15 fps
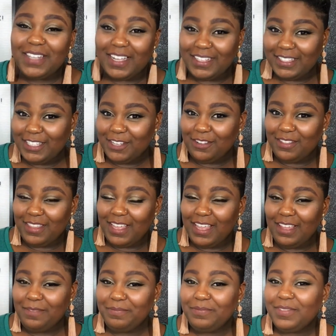Until
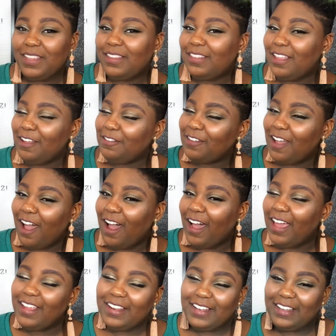then, love
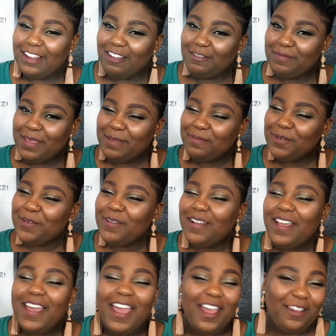God, love people,
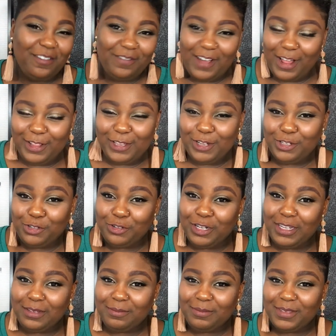and follow your
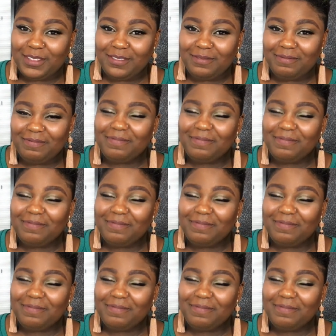dreams.